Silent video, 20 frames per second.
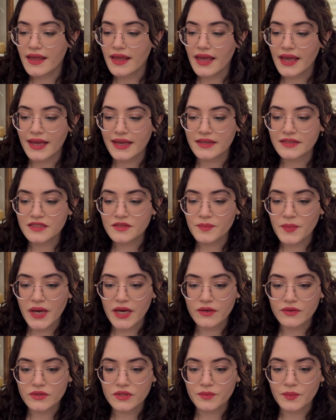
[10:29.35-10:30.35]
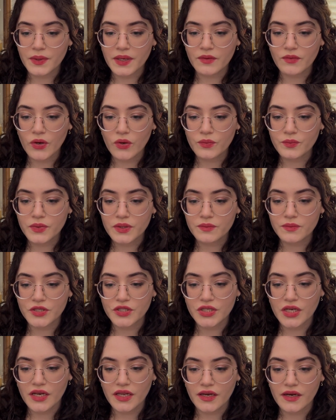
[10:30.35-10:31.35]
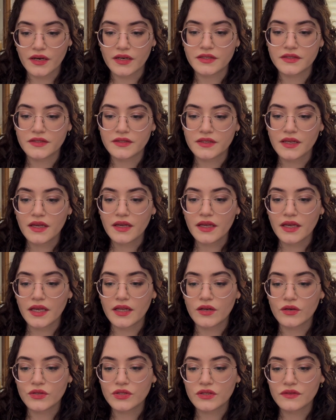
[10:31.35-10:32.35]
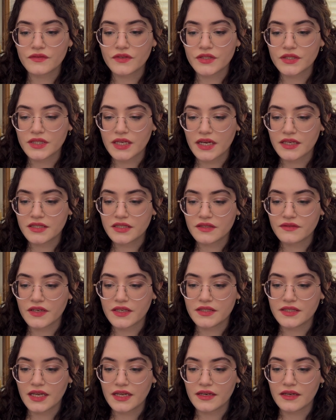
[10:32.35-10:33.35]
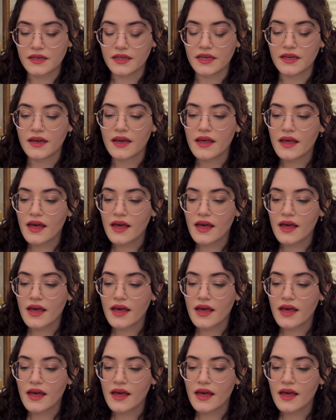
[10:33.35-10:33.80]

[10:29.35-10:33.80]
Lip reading: hands bound by rope, machete cuts, and also for signs of identity,